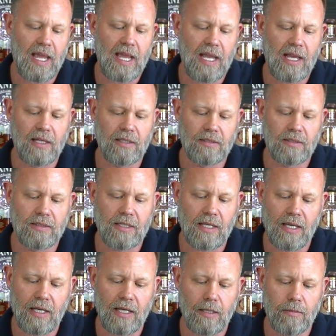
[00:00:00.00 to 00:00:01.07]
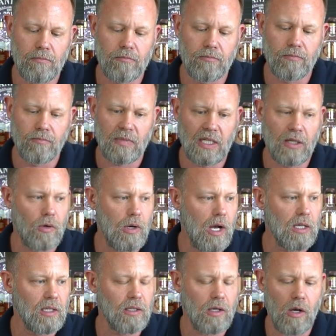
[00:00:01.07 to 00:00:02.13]
And, you know,
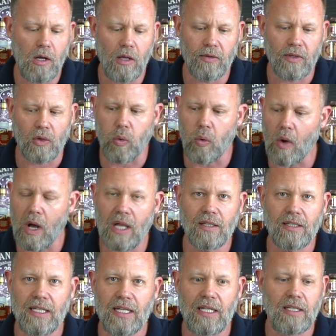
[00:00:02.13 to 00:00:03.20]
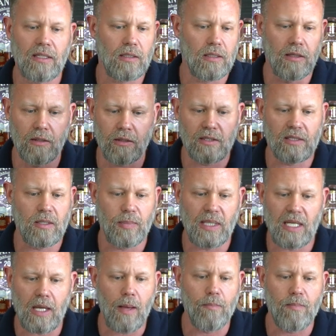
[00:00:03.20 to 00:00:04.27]
all in all, the quality looks to
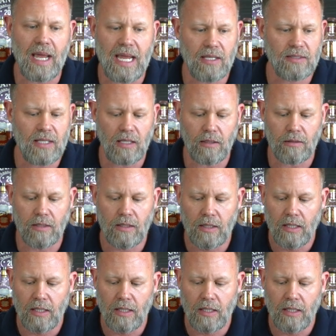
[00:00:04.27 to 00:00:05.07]
be amazing.